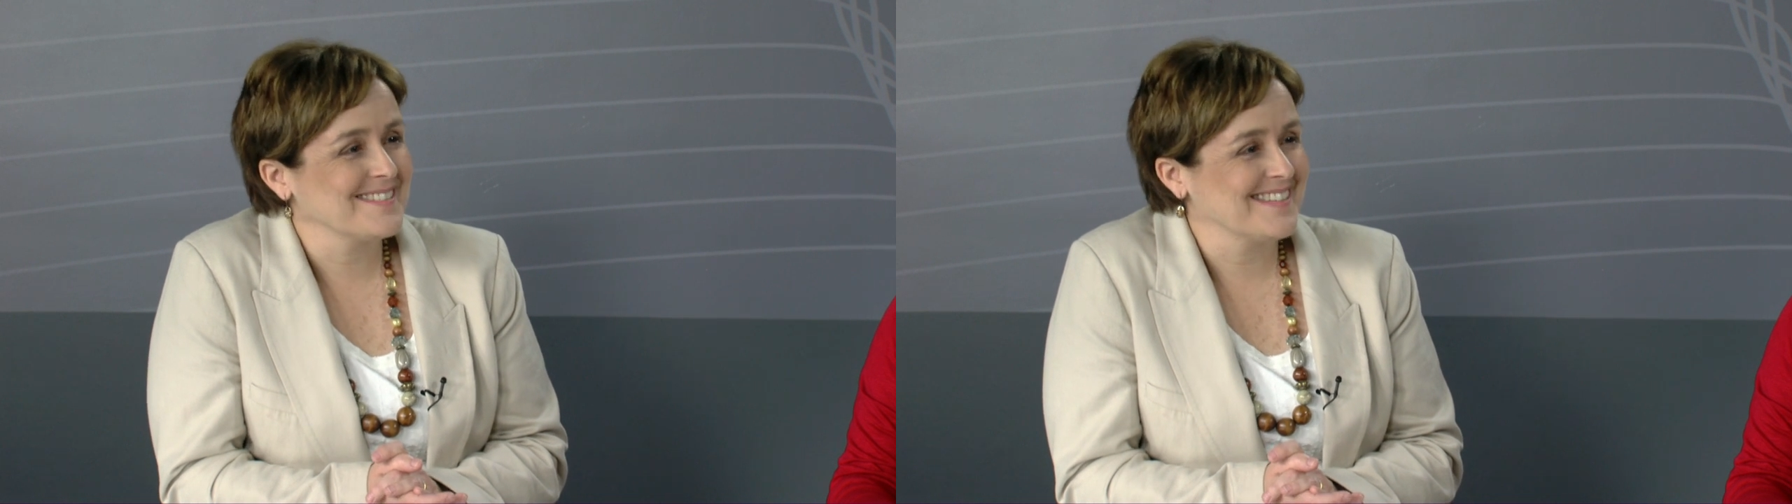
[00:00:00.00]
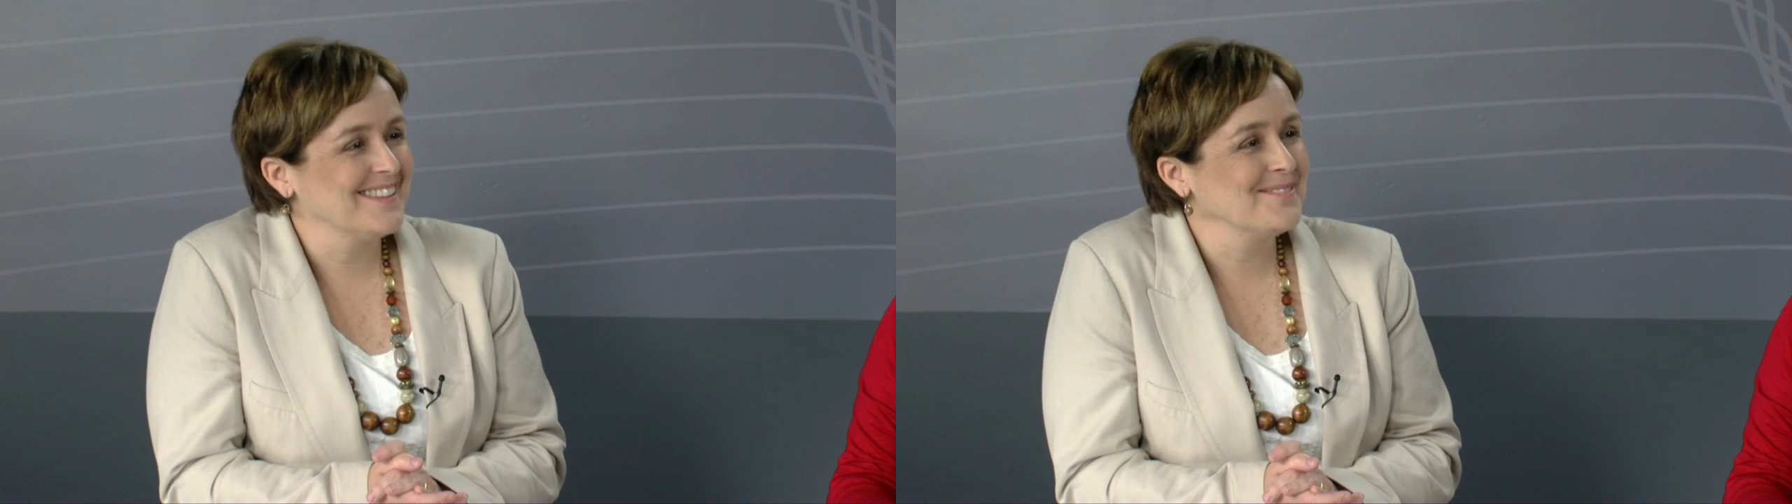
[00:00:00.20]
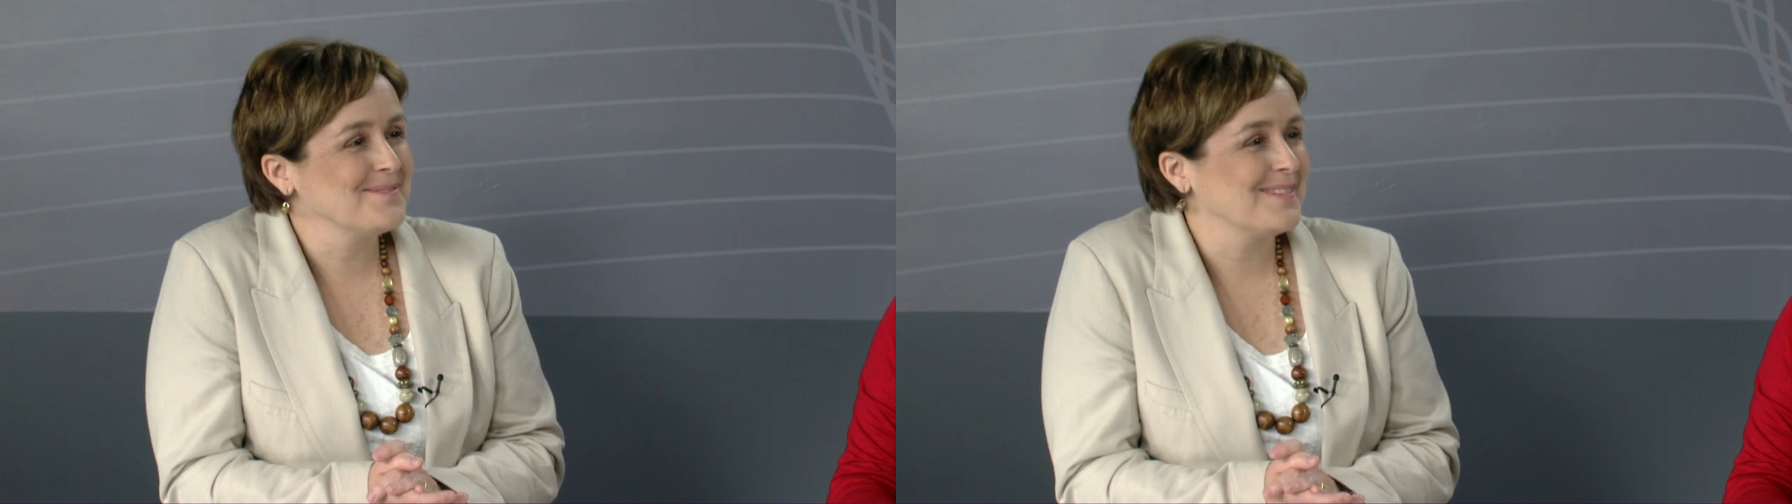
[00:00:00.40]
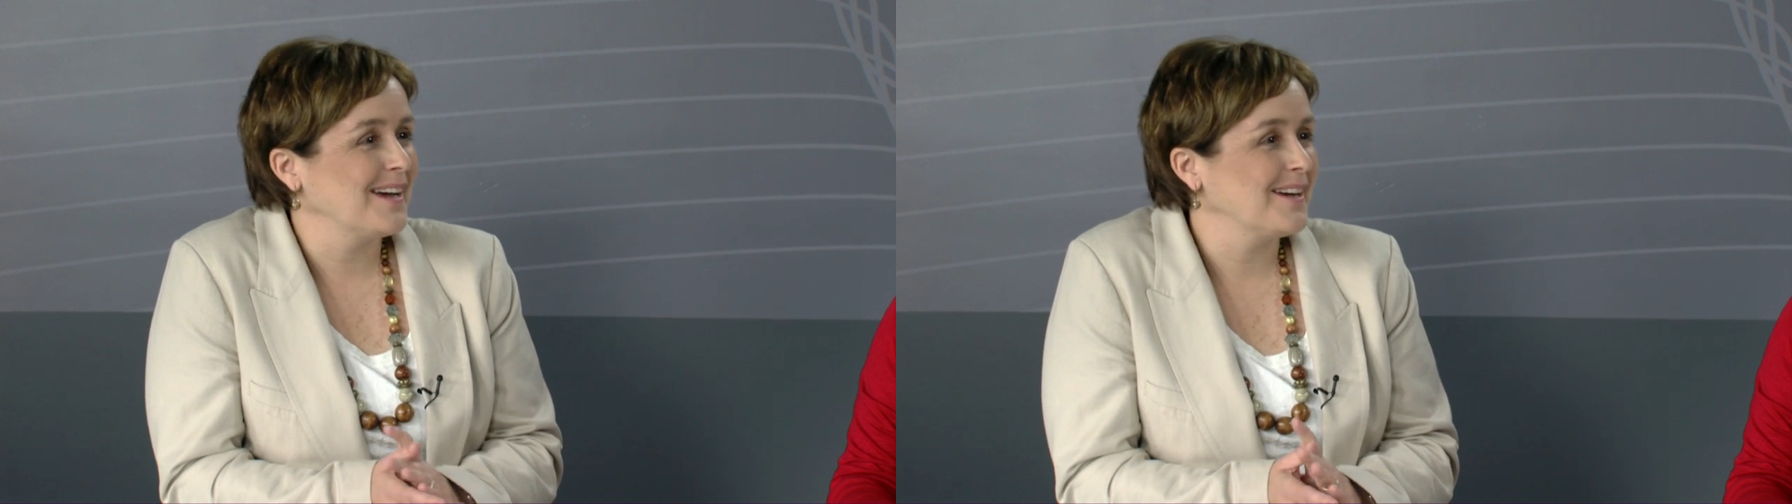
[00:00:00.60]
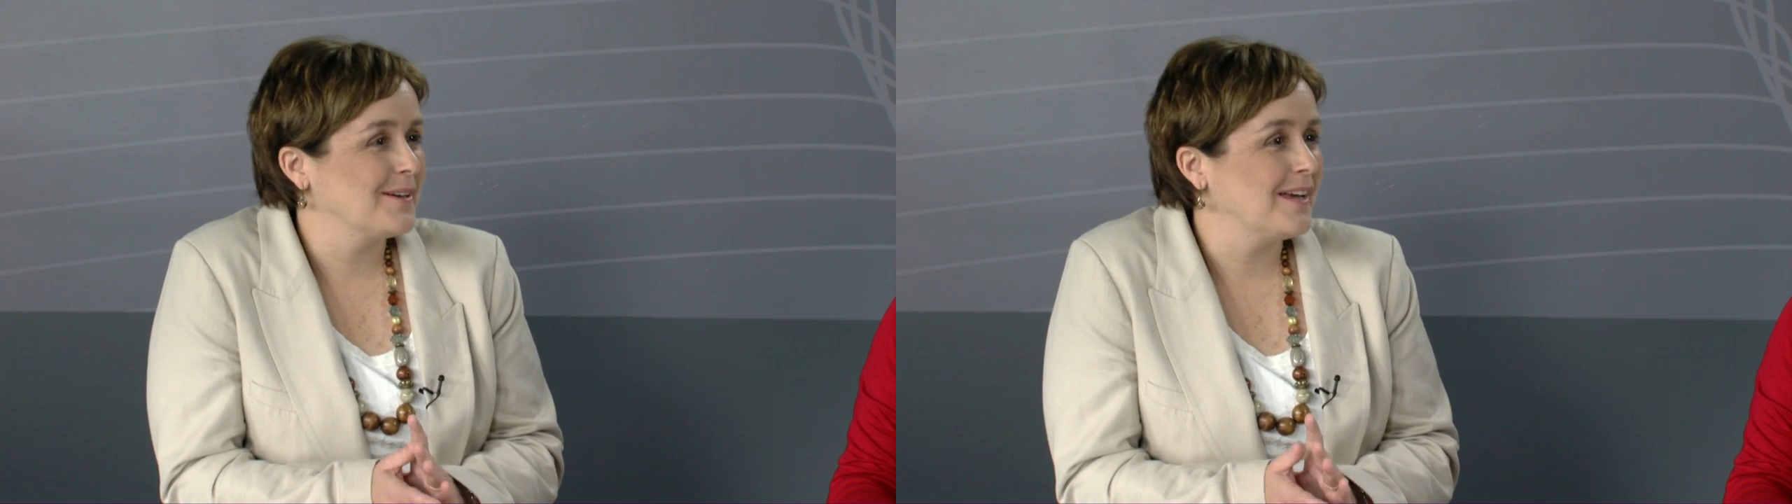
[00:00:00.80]
send them,
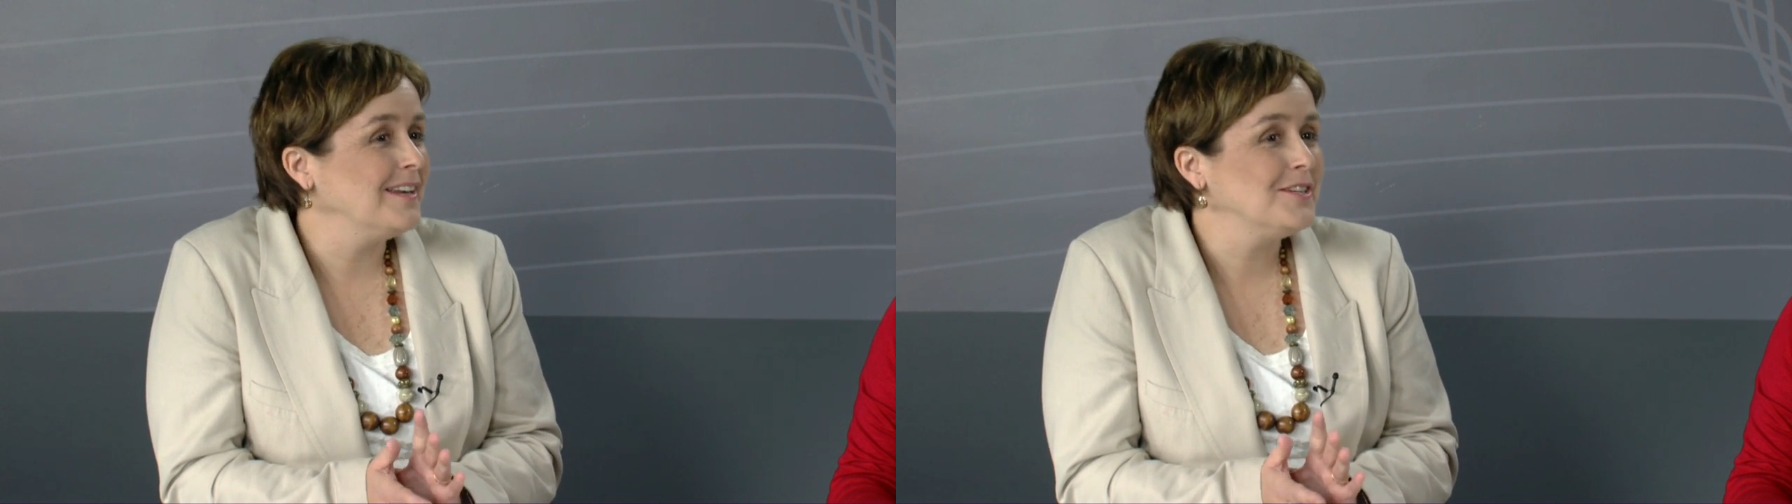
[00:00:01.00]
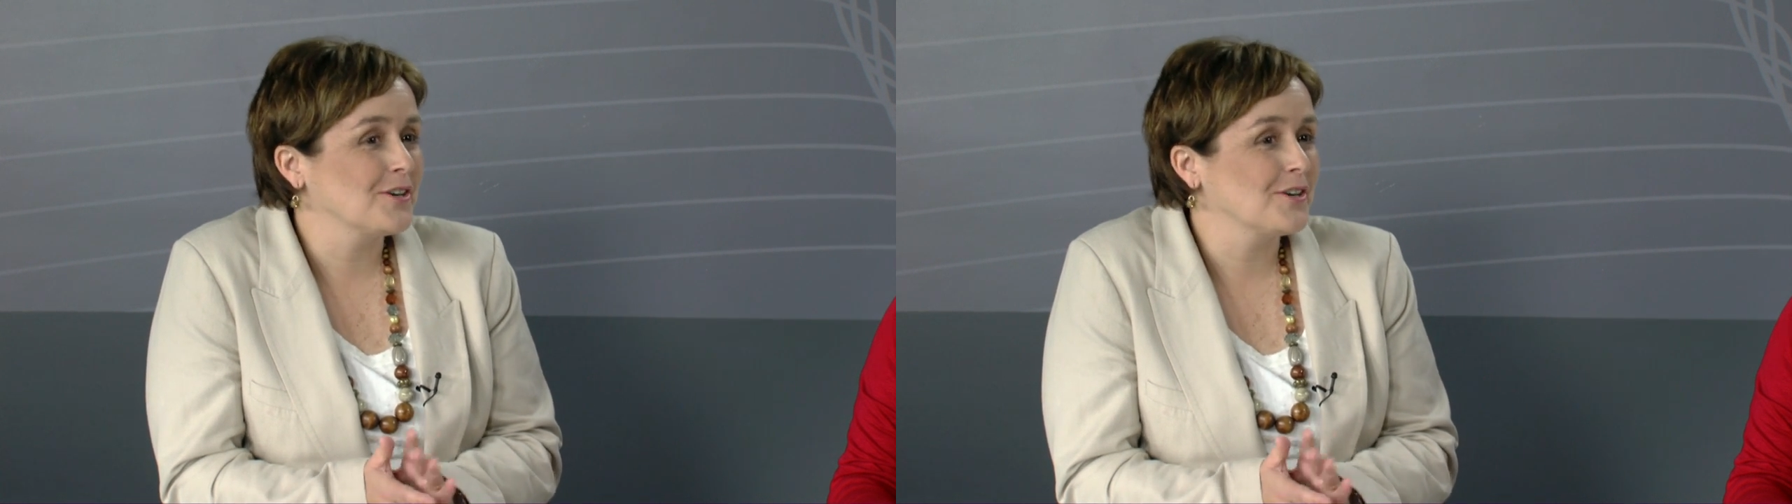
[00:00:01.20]
any